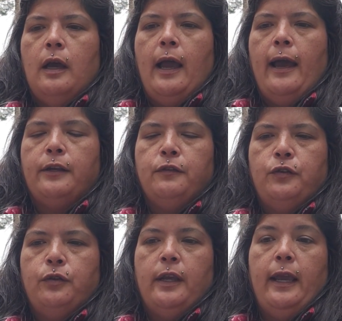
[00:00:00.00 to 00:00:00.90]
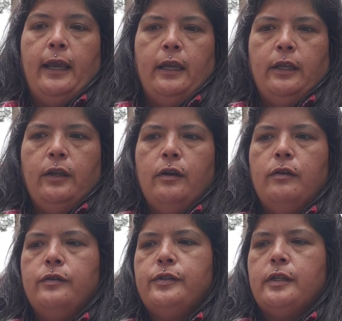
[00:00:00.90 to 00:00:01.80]
Active duty 8
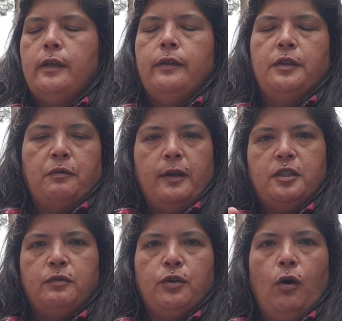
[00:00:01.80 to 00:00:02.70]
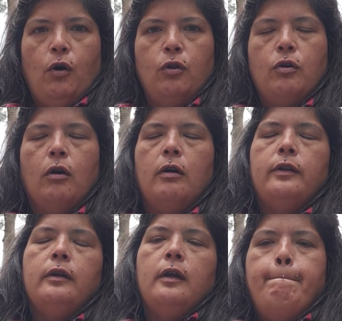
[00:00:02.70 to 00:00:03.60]
years, and then the rest was all Guard.
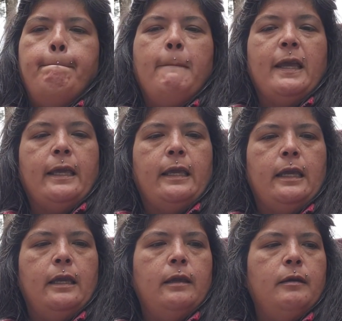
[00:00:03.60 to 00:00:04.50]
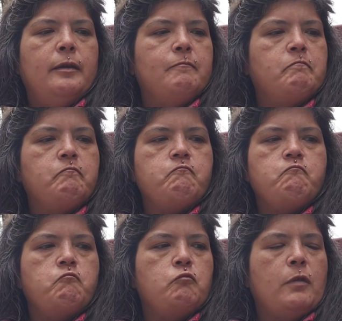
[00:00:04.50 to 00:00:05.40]
He
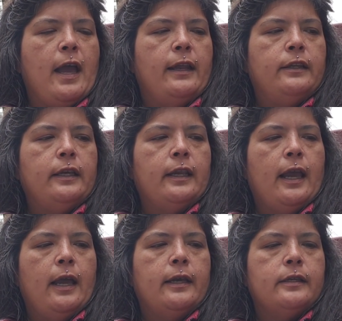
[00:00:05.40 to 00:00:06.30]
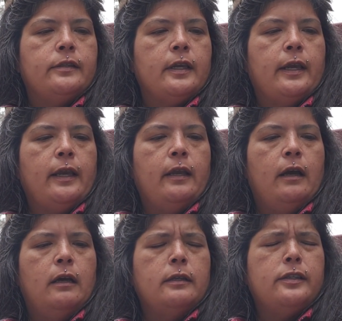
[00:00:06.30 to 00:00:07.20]
ended as
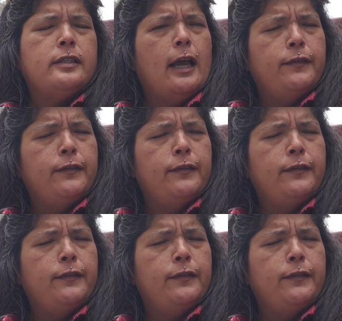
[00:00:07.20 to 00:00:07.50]
a staff